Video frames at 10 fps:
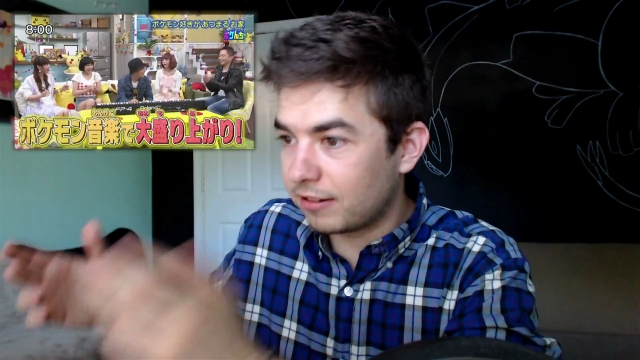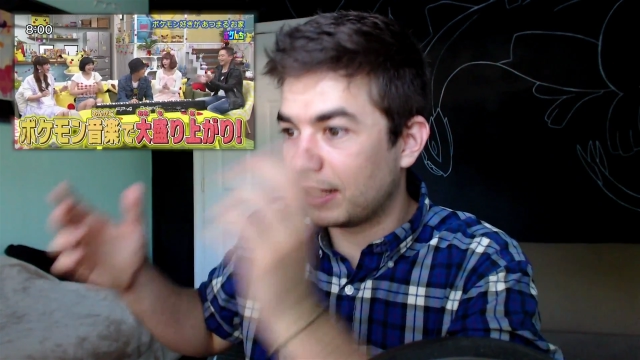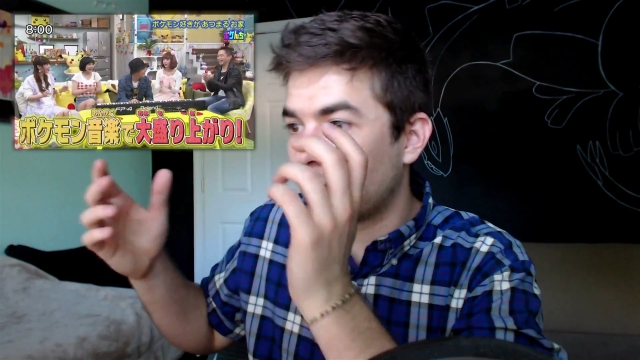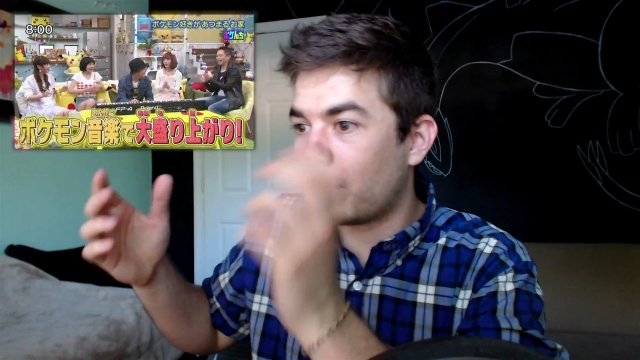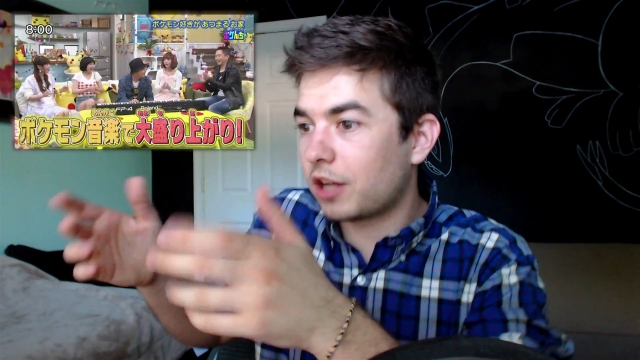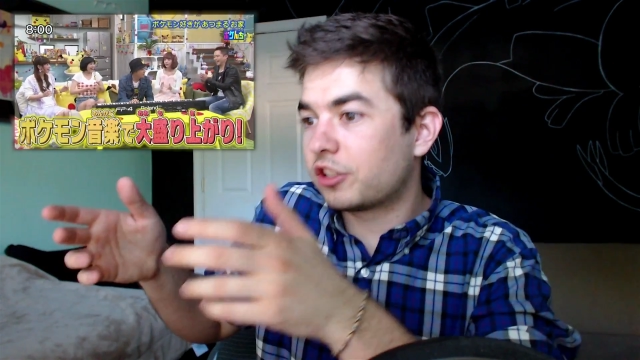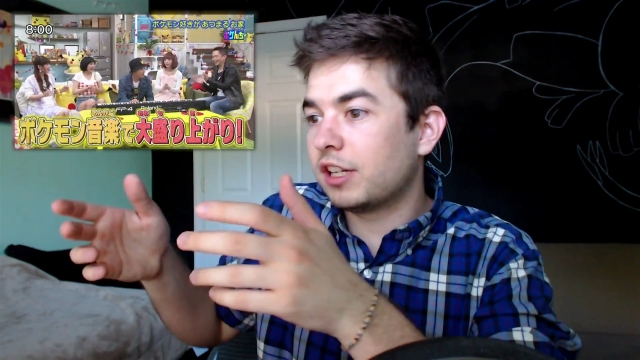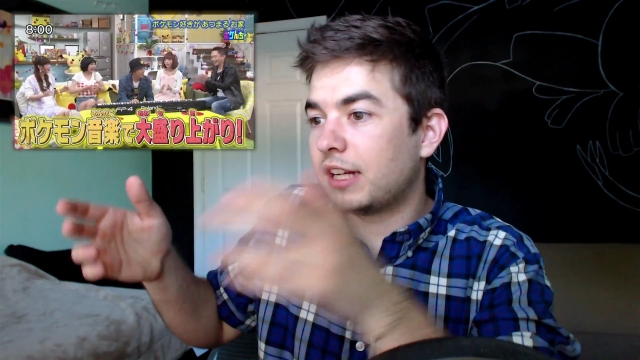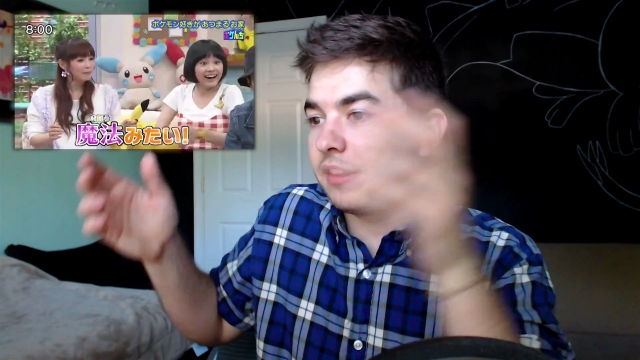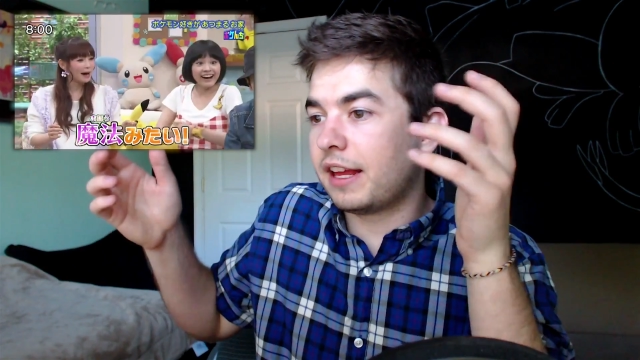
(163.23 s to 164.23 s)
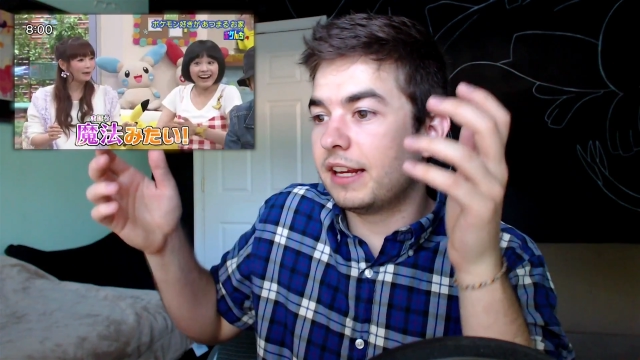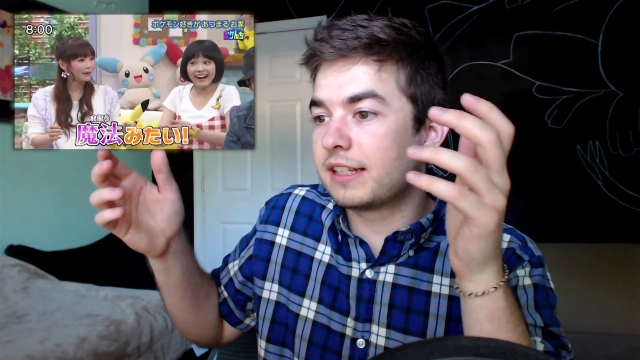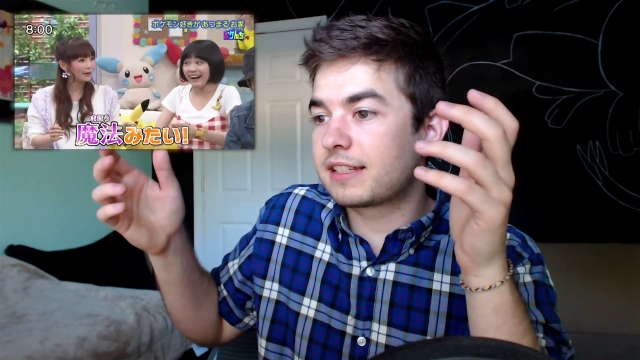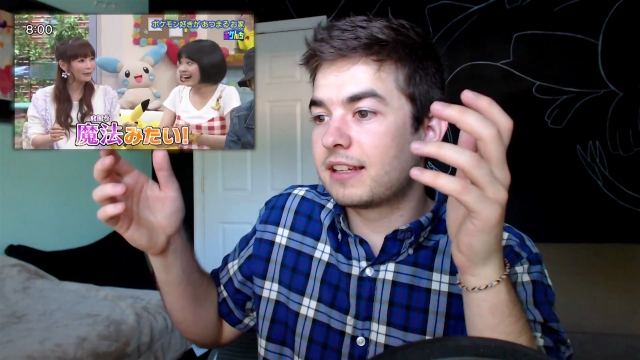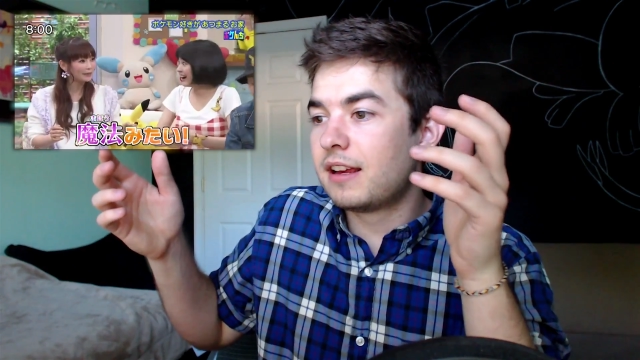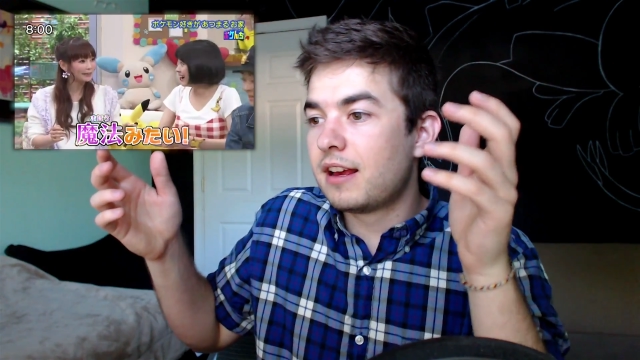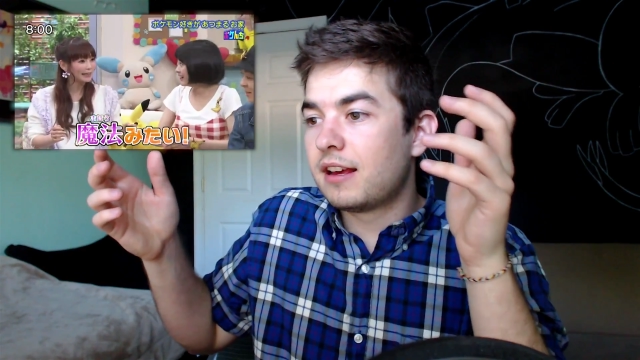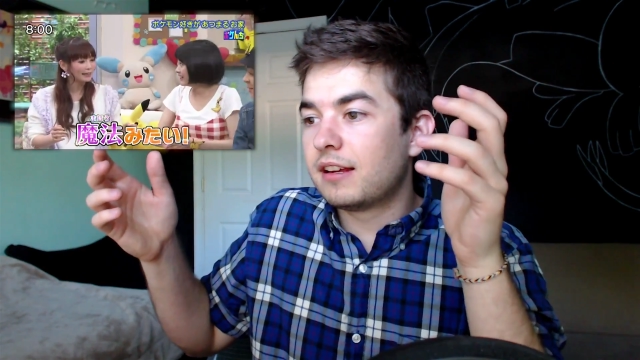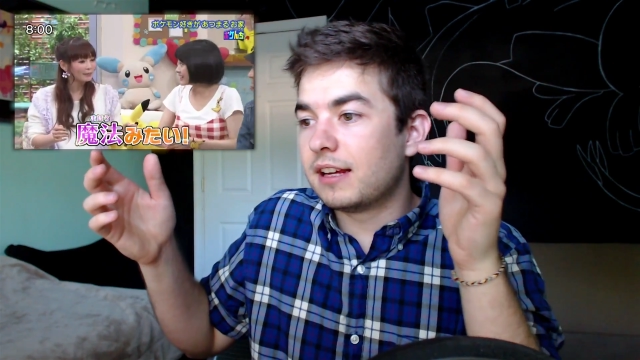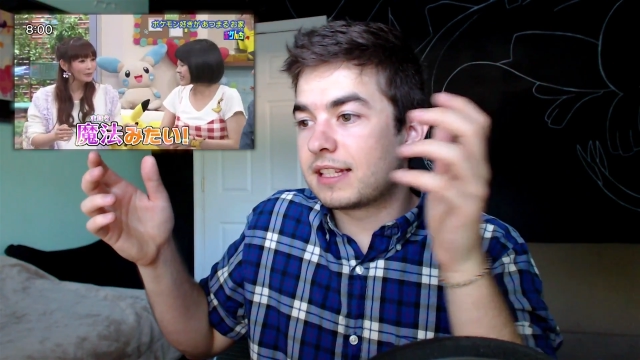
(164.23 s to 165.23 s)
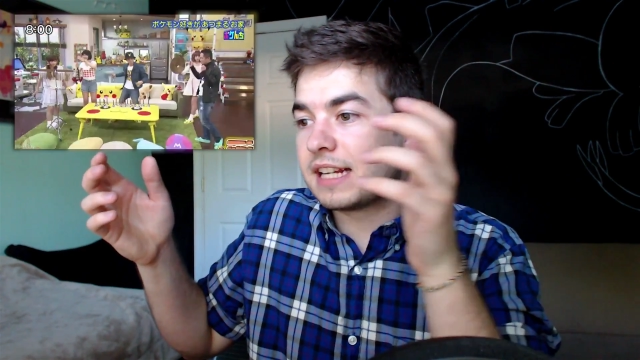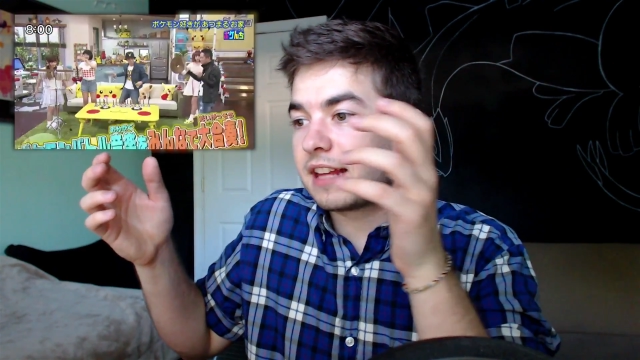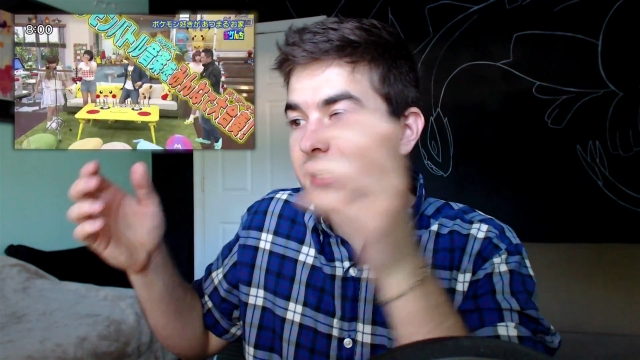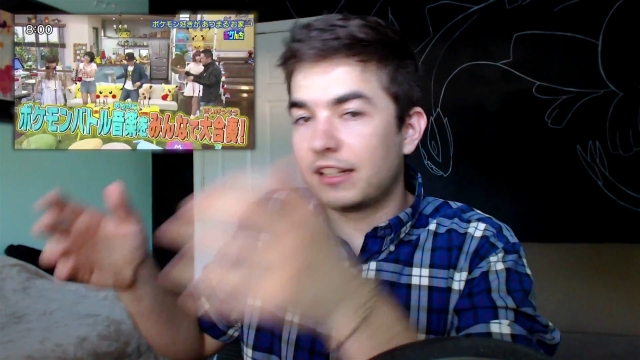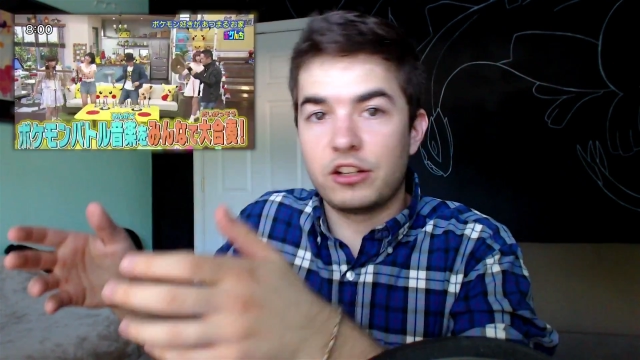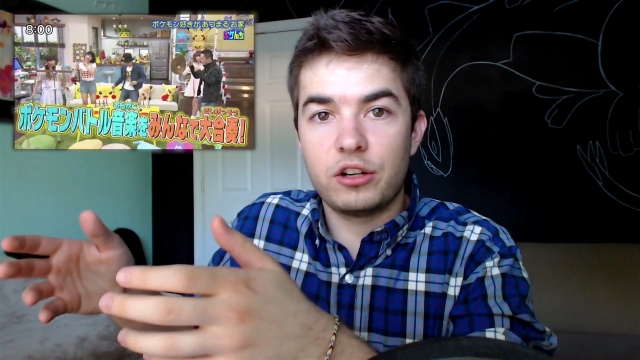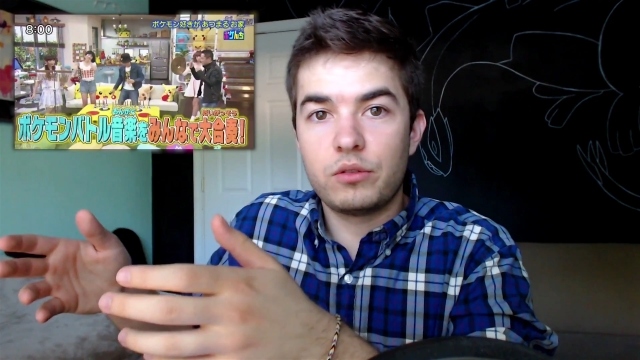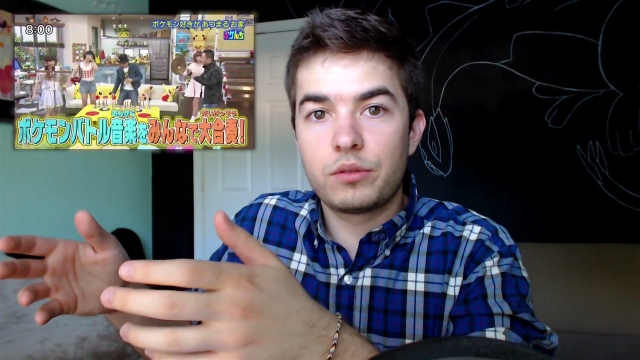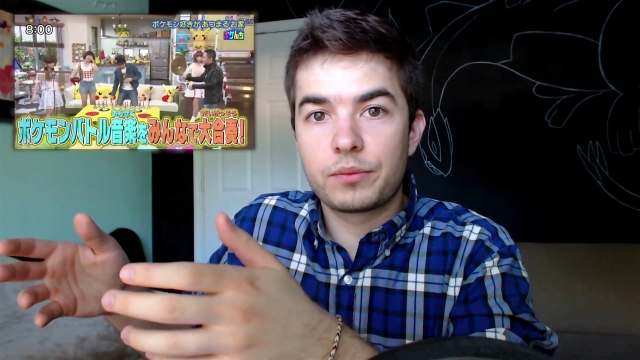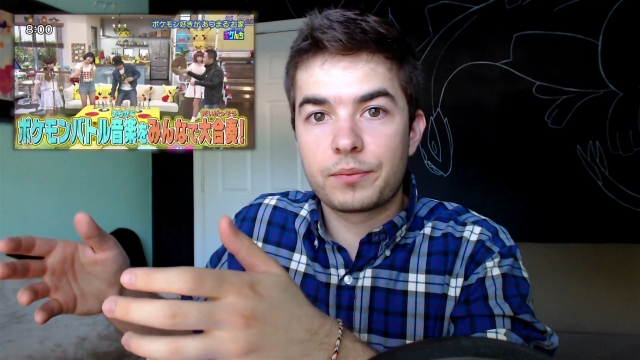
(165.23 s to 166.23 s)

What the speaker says: and then you watch it, and then it's nothing new.